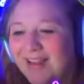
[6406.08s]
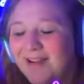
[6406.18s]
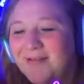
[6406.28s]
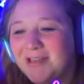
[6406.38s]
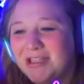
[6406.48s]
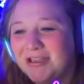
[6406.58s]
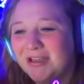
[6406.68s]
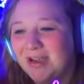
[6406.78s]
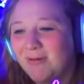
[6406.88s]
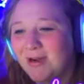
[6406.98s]
What'd you
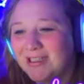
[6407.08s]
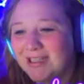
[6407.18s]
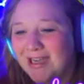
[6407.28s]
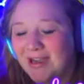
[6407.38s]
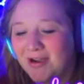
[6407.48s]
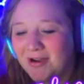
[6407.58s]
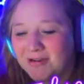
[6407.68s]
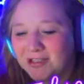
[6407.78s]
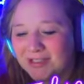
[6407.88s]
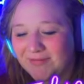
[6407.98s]
do at work today? Oh,
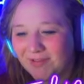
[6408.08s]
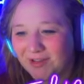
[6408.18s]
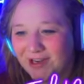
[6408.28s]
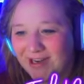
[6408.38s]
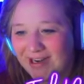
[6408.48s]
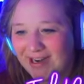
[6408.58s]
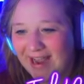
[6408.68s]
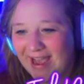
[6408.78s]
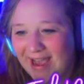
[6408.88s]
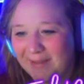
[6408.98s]
just flirted and
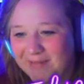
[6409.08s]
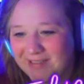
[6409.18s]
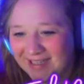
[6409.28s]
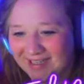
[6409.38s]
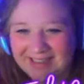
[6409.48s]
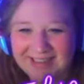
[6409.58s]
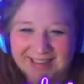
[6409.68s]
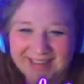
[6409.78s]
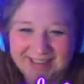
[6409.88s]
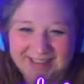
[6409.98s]
napped.
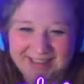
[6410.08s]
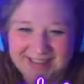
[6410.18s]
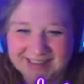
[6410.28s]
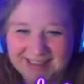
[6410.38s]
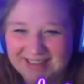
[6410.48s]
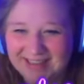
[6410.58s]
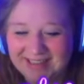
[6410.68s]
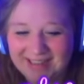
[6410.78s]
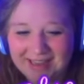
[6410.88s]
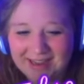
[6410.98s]

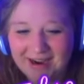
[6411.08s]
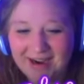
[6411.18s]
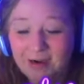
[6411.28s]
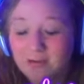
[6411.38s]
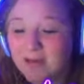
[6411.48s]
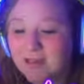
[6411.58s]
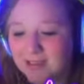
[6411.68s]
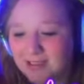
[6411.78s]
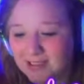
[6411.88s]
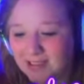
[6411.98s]
All right, we're
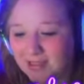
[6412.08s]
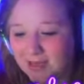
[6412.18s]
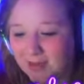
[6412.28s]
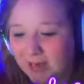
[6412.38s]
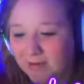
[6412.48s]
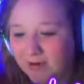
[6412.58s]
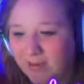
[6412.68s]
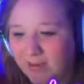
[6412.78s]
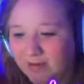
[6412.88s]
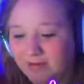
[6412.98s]
exhausted, so I'm gonna have her go to
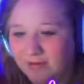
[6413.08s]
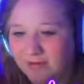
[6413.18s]
bed.